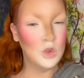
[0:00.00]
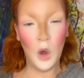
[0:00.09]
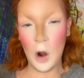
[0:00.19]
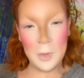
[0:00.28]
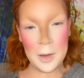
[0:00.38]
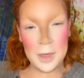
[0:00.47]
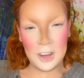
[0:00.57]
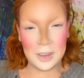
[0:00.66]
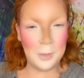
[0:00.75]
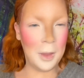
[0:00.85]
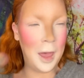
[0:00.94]
Or maybe that's
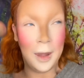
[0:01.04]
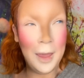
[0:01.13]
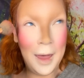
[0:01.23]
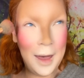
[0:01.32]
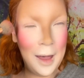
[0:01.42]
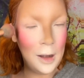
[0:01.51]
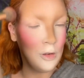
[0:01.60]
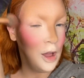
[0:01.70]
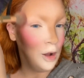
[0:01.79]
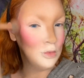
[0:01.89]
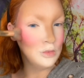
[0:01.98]
just in my head. I don't
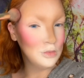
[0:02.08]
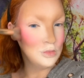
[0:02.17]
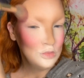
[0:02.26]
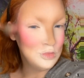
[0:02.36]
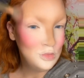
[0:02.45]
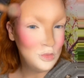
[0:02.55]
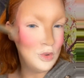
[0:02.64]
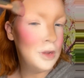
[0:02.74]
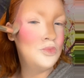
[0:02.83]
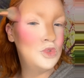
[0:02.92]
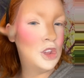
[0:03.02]
know.
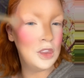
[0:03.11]
Just,